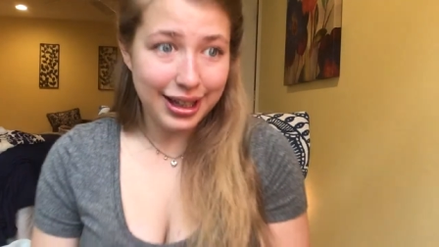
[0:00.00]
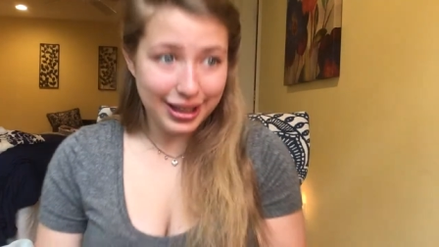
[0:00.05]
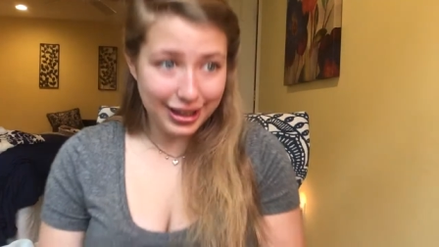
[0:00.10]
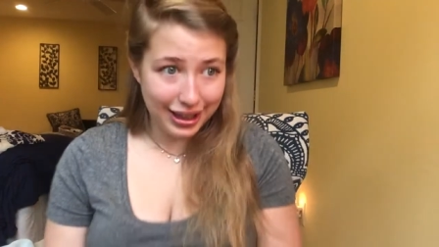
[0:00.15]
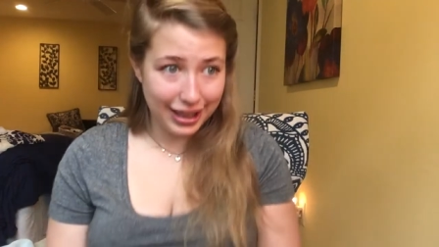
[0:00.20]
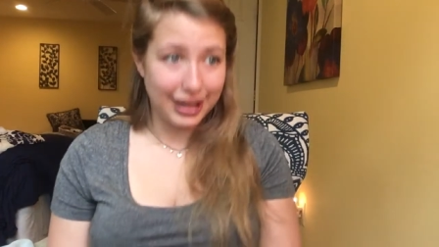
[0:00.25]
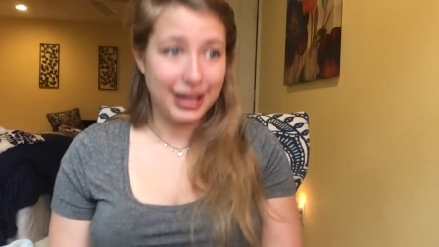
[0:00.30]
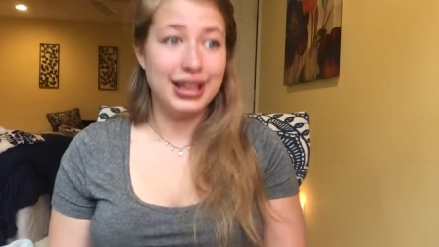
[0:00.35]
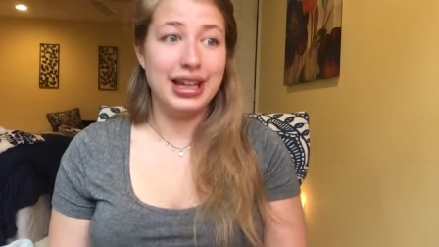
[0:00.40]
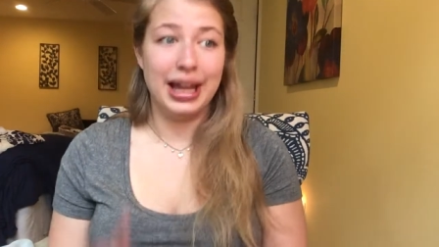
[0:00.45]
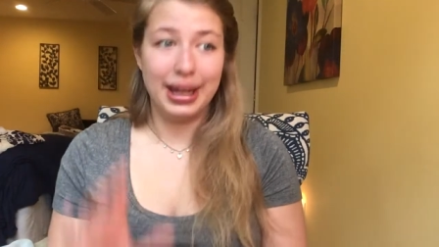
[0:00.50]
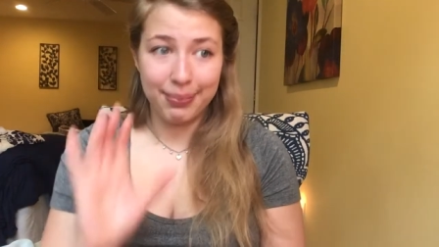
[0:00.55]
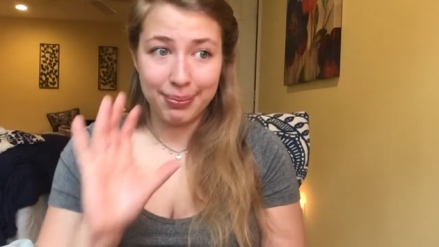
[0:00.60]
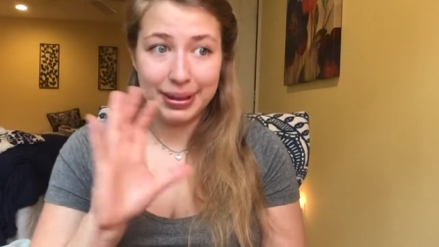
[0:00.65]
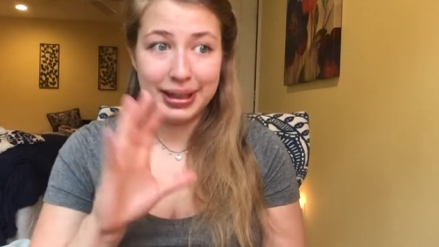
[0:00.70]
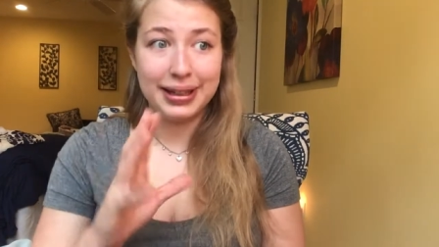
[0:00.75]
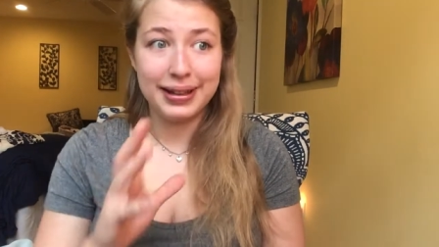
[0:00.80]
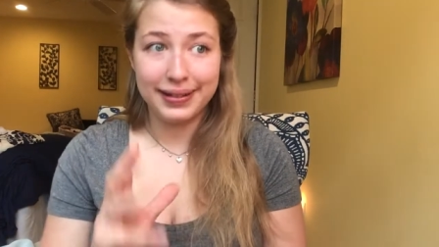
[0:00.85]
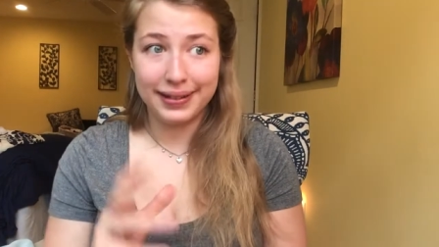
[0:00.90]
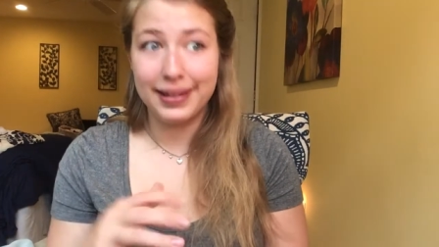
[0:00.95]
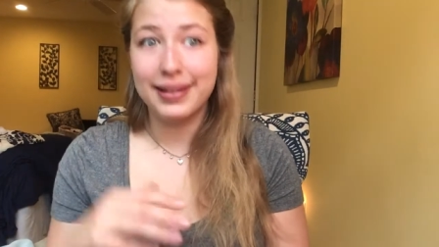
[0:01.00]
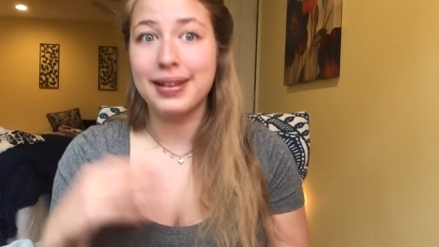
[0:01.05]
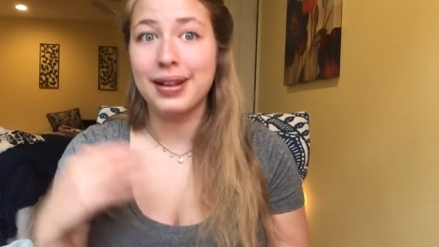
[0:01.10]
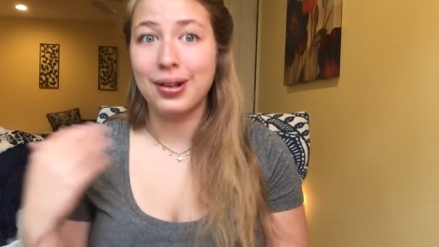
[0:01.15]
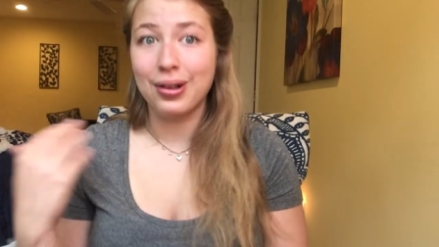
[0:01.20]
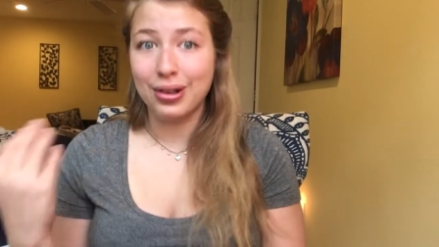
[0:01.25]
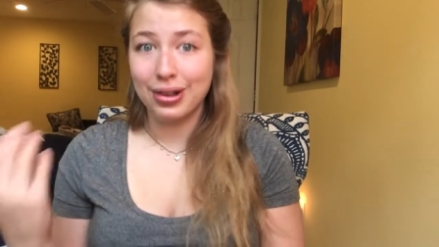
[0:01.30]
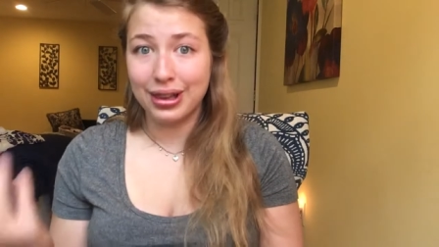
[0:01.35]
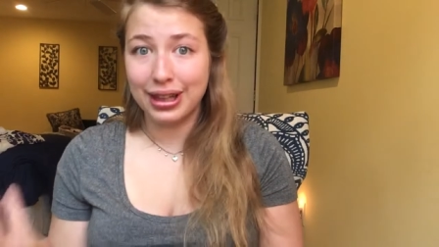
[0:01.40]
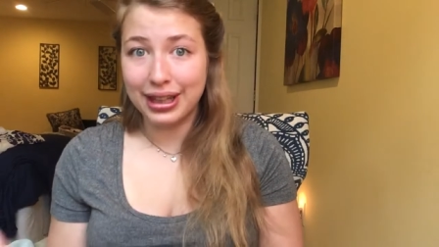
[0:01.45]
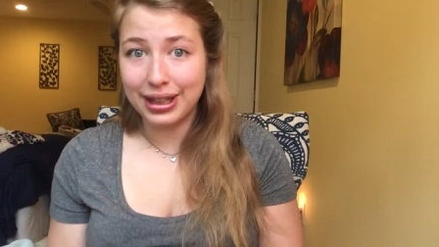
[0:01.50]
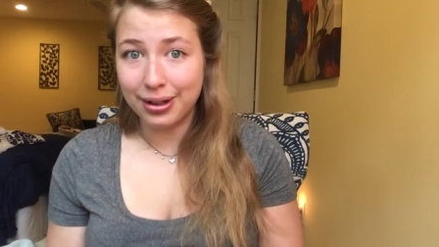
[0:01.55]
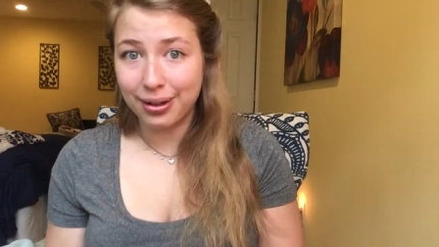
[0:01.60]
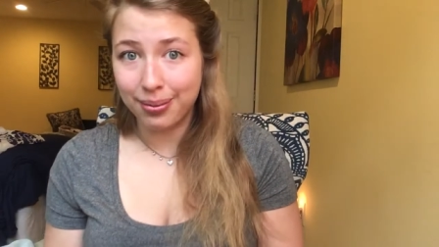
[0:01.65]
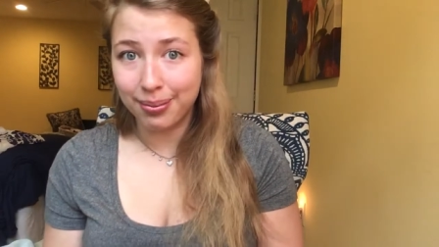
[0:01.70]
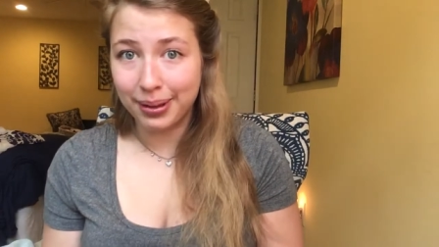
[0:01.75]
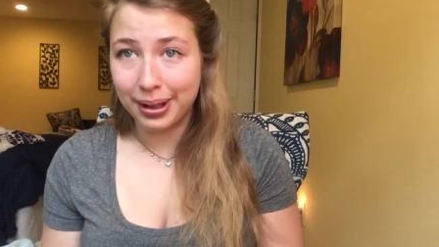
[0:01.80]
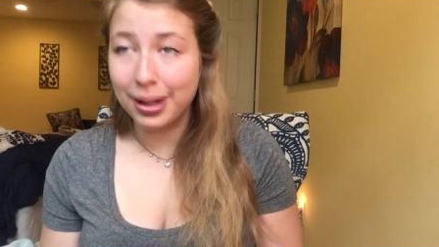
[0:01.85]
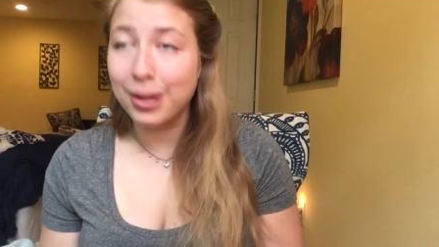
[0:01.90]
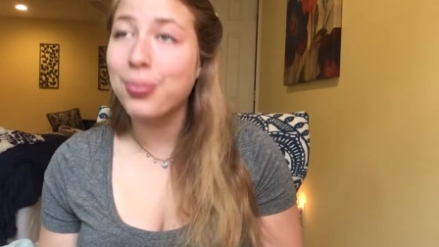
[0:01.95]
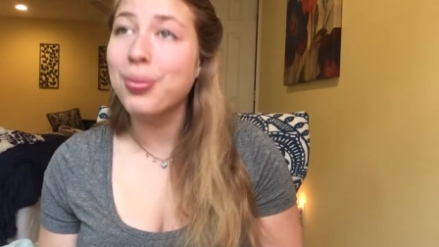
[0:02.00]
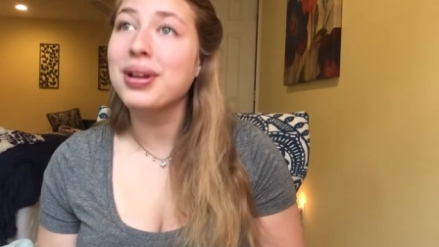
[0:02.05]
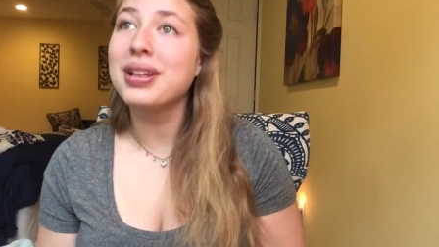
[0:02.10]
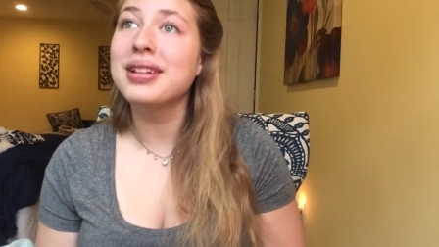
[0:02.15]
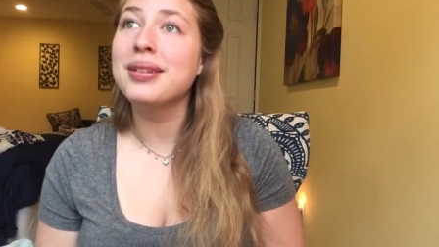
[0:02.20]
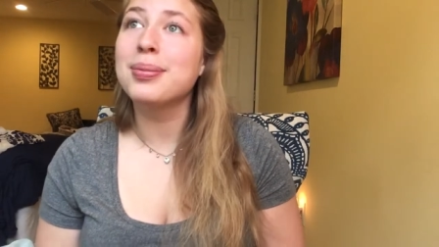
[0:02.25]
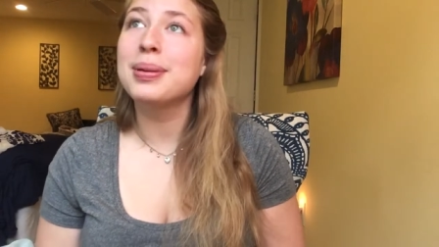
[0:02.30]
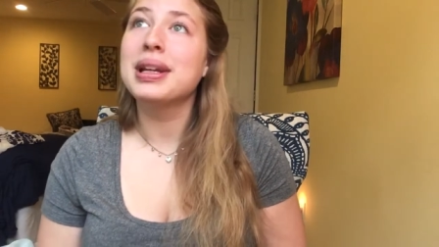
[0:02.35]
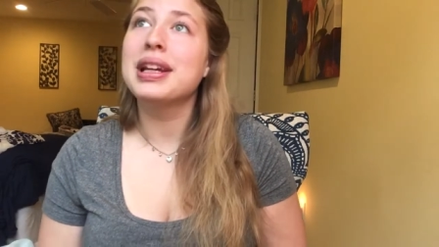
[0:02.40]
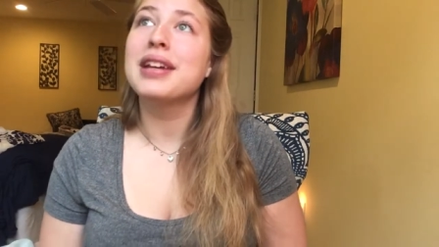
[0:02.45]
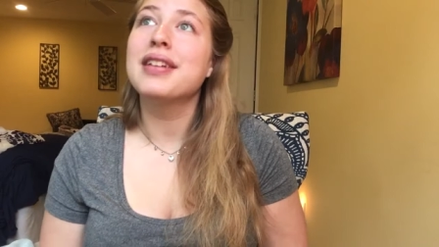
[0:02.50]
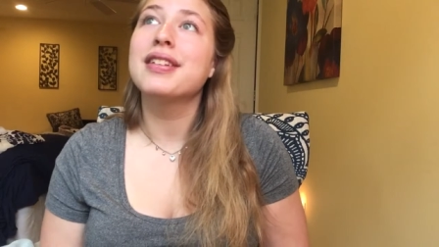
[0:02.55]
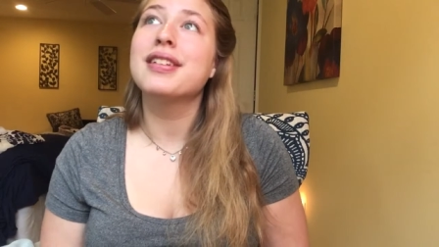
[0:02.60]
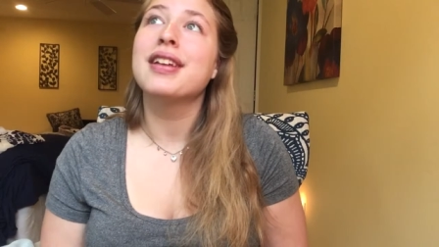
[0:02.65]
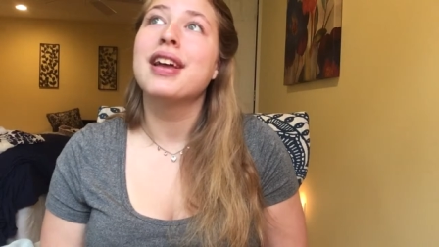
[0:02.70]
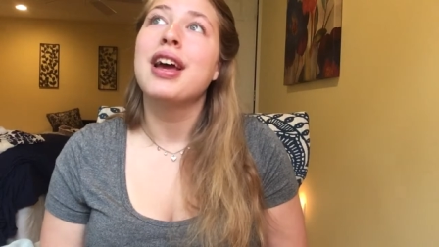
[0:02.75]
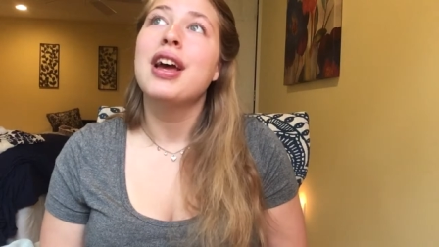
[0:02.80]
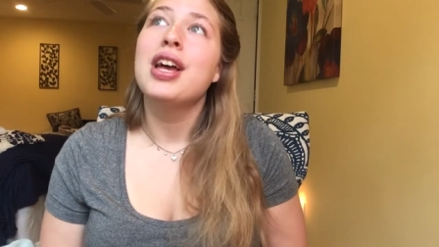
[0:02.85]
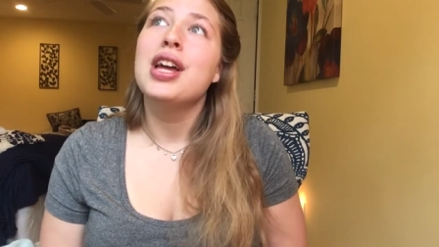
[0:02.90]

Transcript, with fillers: Like not because it's a little bit, but it's because